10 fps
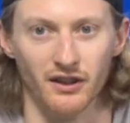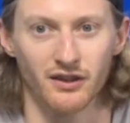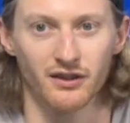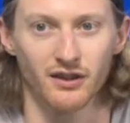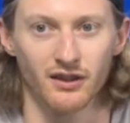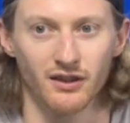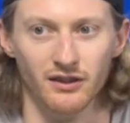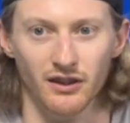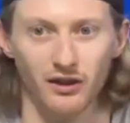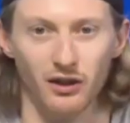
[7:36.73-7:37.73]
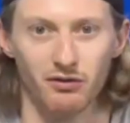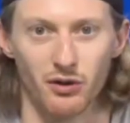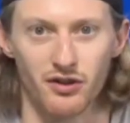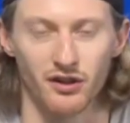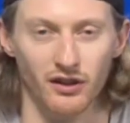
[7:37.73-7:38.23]
It's, you know,
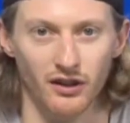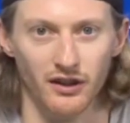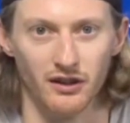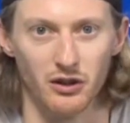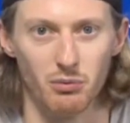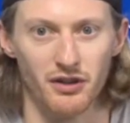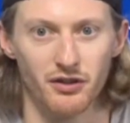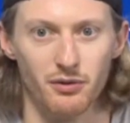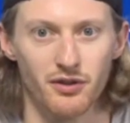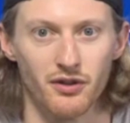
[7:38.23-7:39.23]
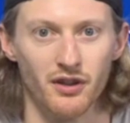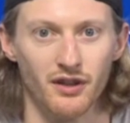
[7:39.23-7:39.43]
unfortunately a little bit too soon.